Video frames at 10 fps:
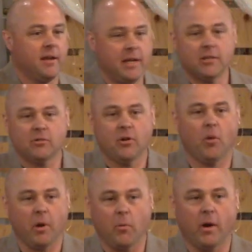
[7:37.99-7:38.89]
Yes or
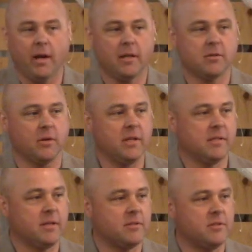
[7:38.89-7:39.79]
no, but I want an answer. And he
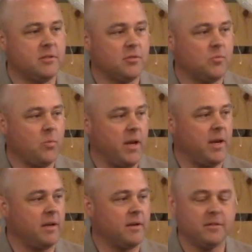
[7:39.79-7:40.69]
says, just wait.